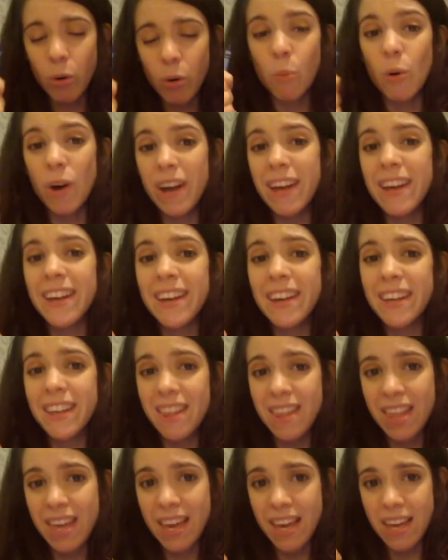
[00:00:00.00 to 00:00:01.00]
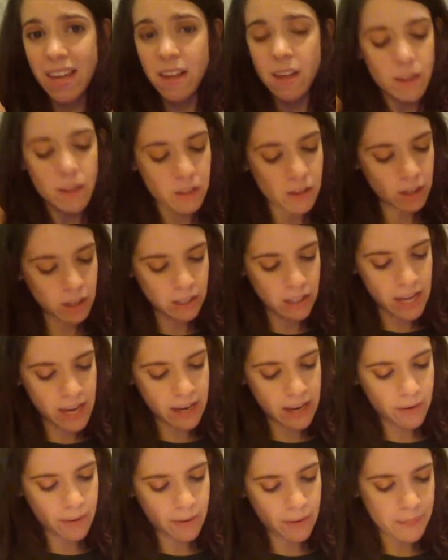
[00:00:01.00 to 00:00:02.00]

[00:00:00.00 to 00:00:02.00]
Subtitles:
what they look like.